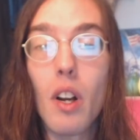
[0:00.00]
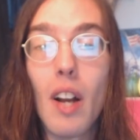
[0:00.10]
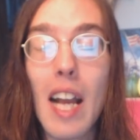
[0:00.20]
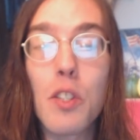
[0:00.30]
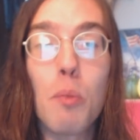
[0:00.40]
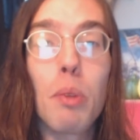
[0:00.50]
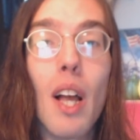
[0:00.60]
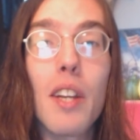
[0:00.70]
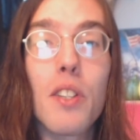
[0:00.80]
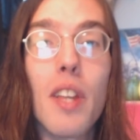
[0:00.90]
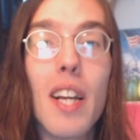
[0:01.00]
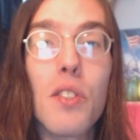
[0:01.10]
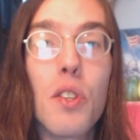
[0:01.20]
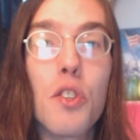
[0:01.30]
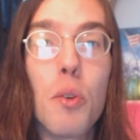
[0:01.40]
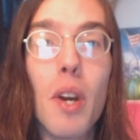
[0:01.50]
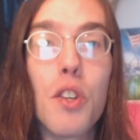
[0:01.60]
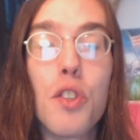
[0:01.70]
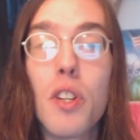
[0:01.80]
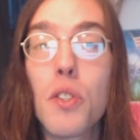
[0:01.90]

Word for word: As applied to that situation,